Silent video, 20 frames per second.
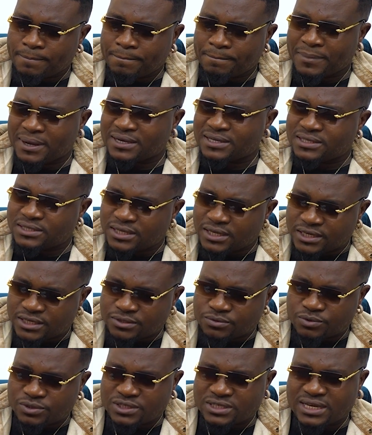
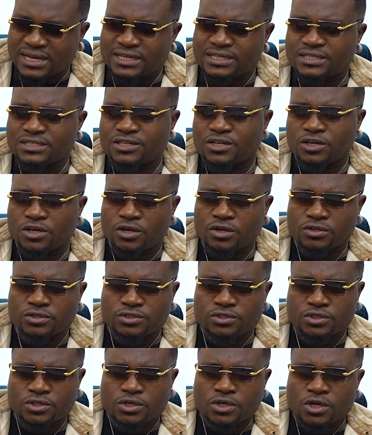backstage. We're sketching and
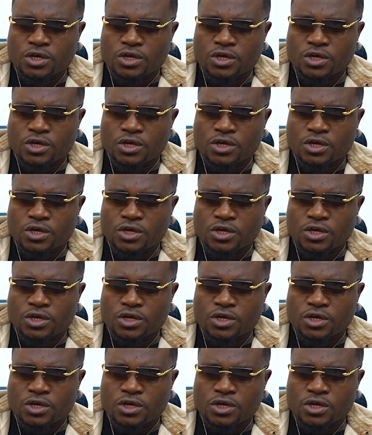logs.